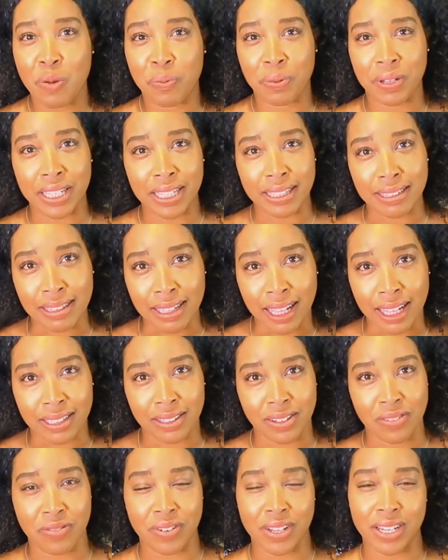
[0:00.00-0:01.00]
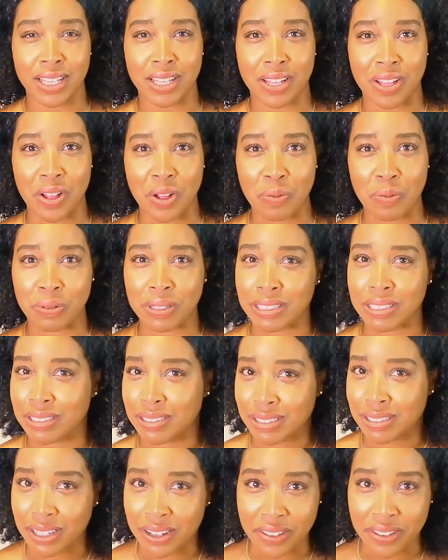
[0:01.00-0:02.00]
Please like the video. Please
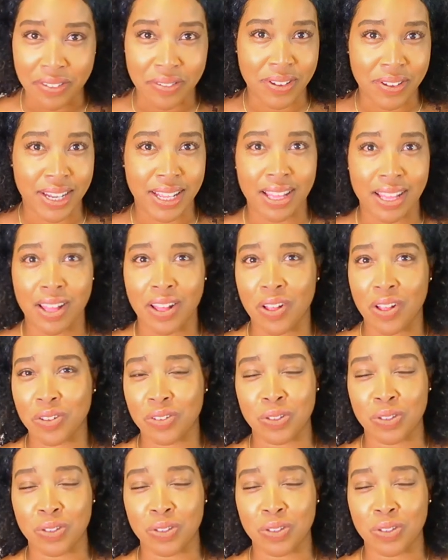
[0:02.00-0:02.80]
share the video.